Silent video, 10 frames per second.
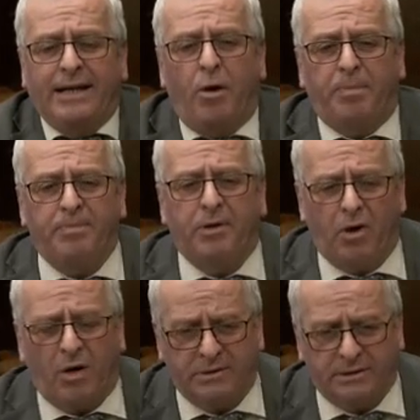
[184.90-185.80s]
up in
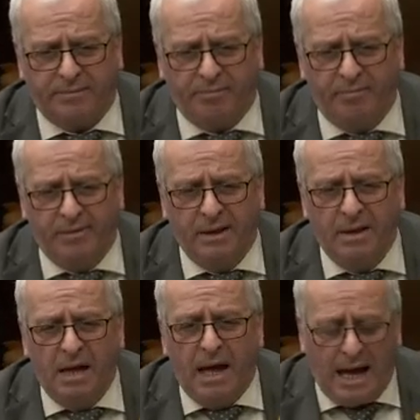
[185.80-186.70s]
bureaucracy.
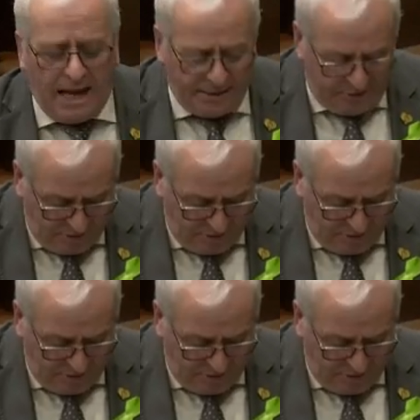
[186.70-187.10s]
And